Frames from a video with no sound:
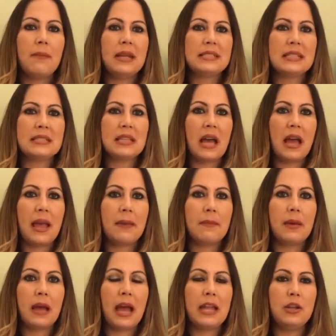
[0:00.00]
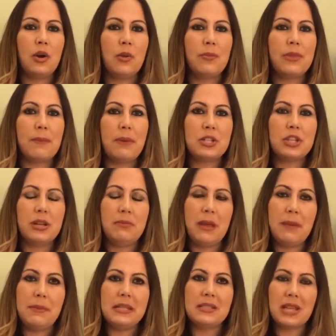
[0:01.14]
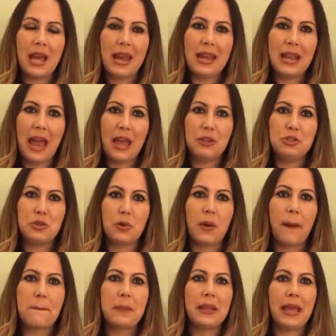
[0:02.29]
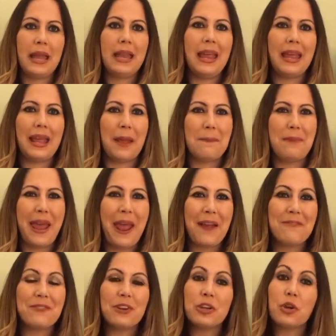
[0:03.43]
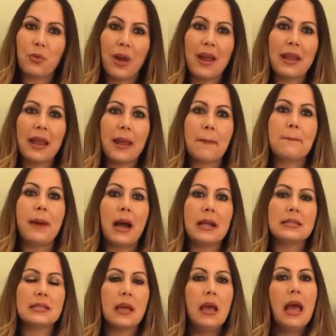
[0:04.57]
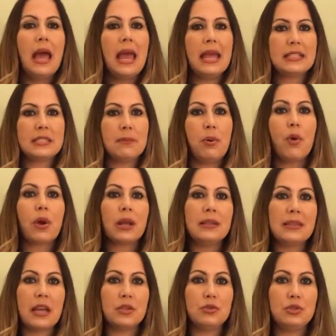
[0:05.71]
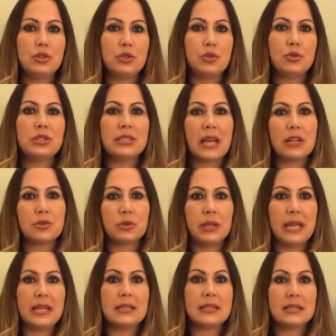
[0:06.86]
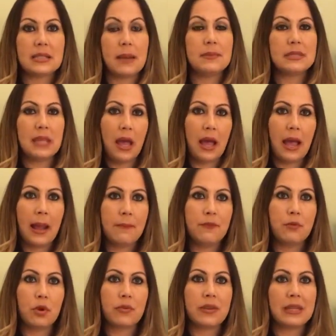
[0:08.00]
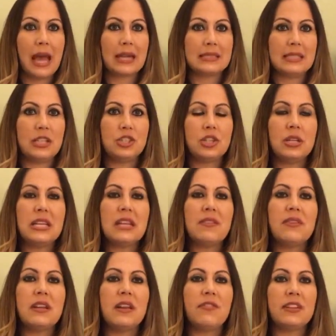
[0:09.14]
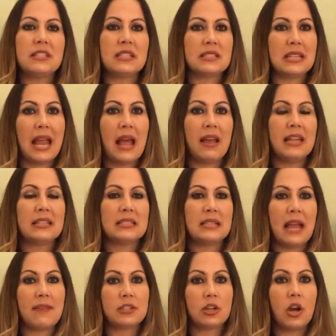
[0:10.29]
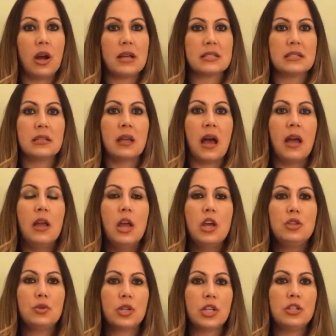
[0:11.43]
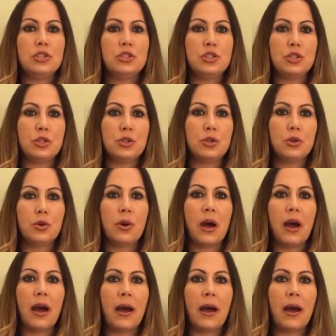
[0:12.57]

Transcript: It's a time, I know the budget may be tight as you're planning and paying for your wedding, but it's important that you do schedule in some time for relaxation, even if it doesn't have to cost a lot. You can do